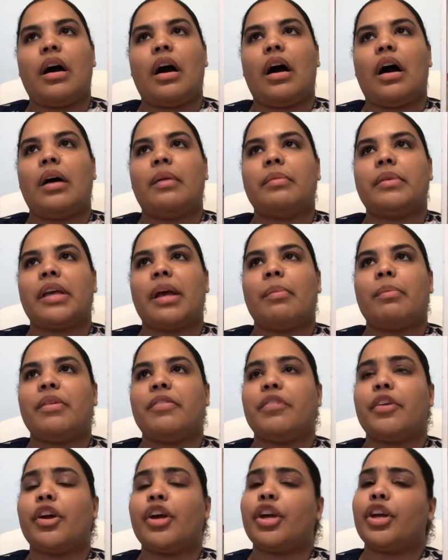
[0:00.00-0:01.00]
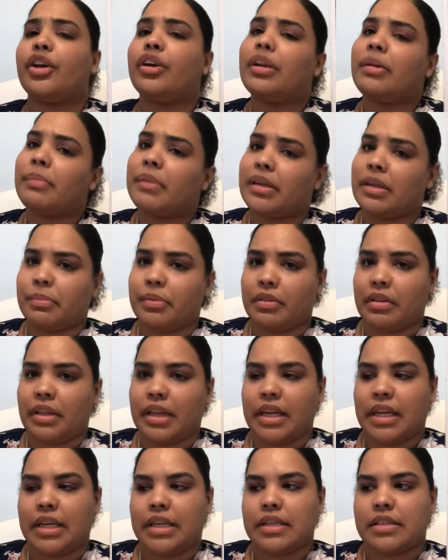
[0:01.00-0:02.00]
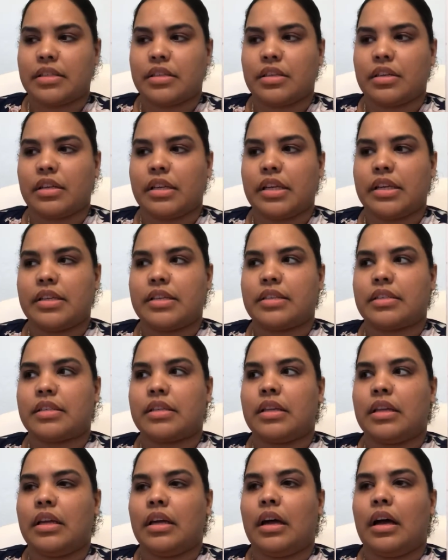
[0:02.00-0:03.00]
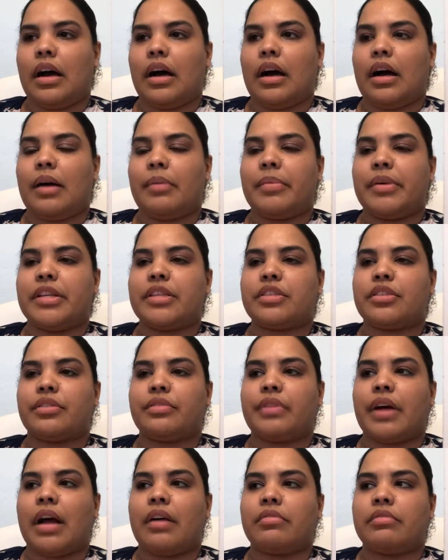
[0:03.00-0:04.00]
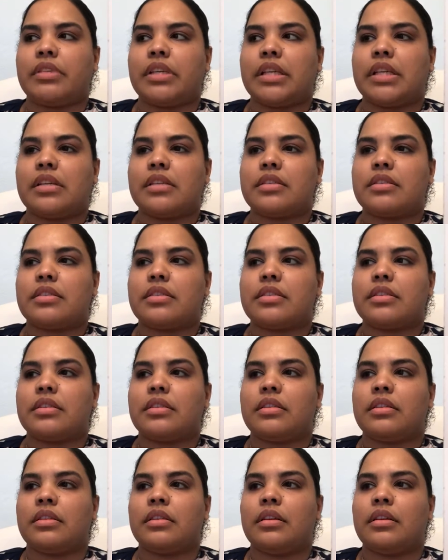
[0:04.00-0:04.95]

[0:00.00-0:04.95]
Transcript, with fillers: can be very good at manipulating his surroundings.